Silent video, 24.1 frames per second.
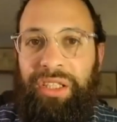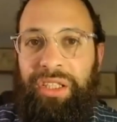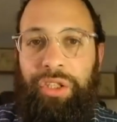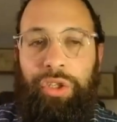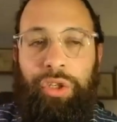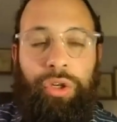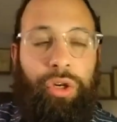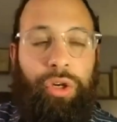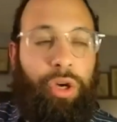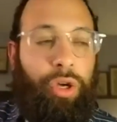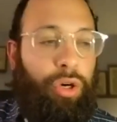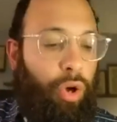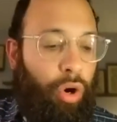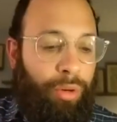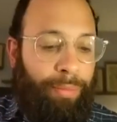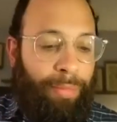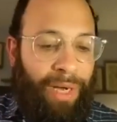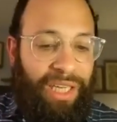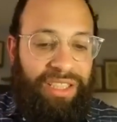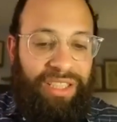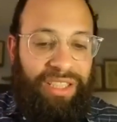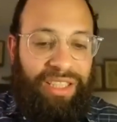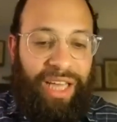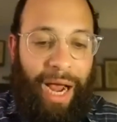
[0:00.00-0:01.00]
you could go to my
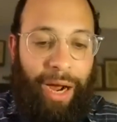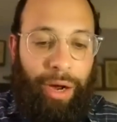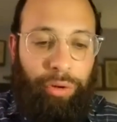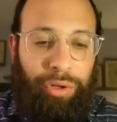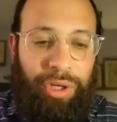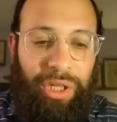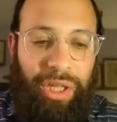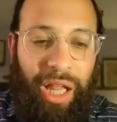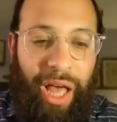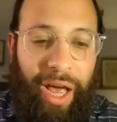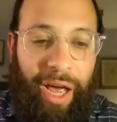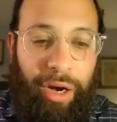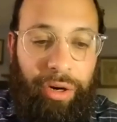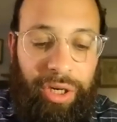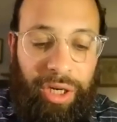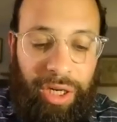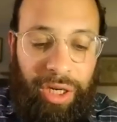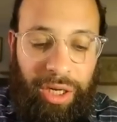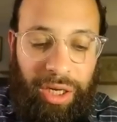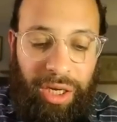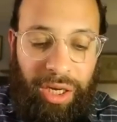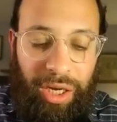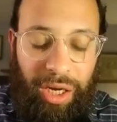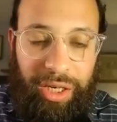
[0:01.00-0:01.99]
SoundCloud
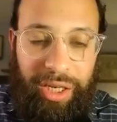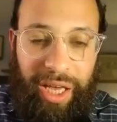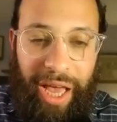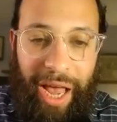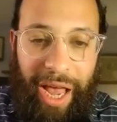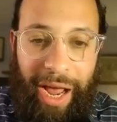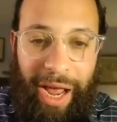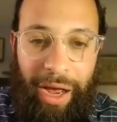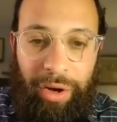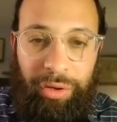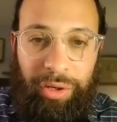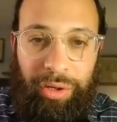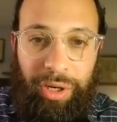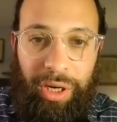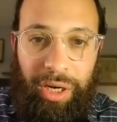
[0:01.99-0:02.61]
account.